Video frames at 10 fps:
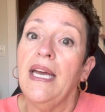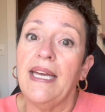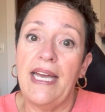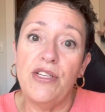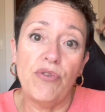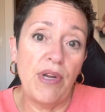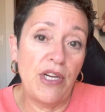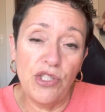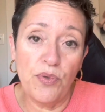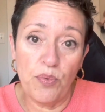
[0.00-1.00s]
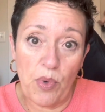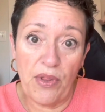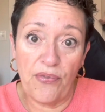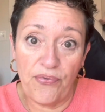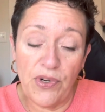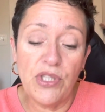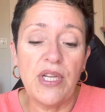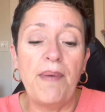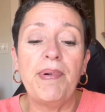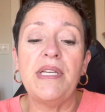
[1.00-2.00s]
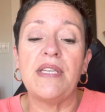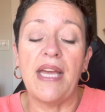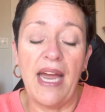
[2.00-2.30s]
Case Creations was one of the first companies I